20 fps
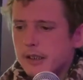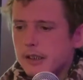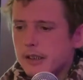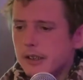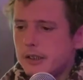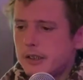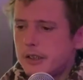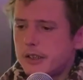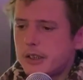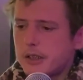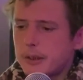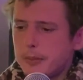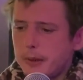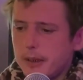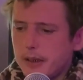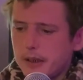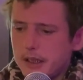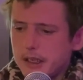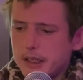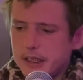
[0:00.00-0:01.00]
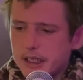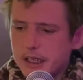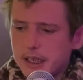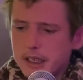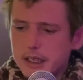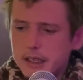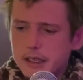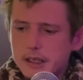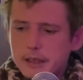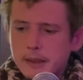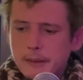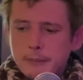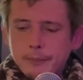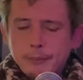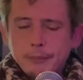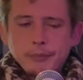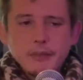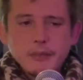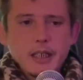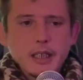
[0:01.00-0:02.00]
You know, superior genes
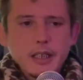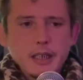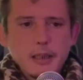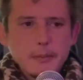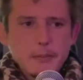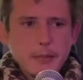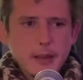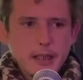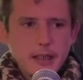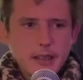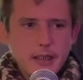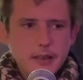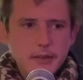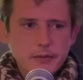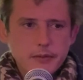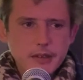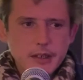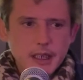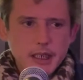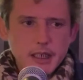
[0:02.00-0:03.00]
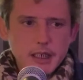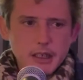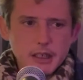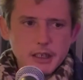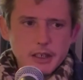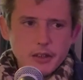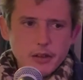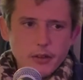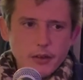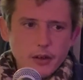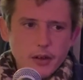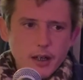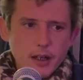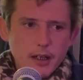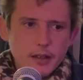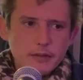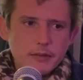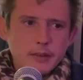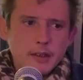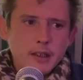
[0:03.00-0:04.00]
and competitive genes
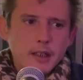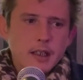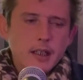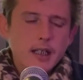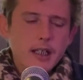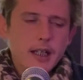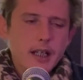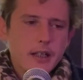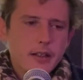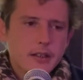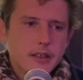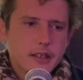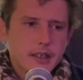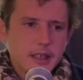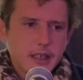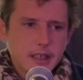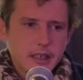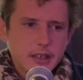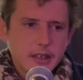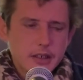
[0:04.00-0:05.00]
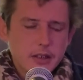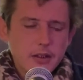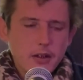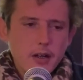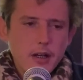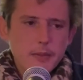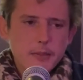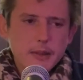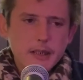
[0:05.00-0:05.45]
thrive and other genes die.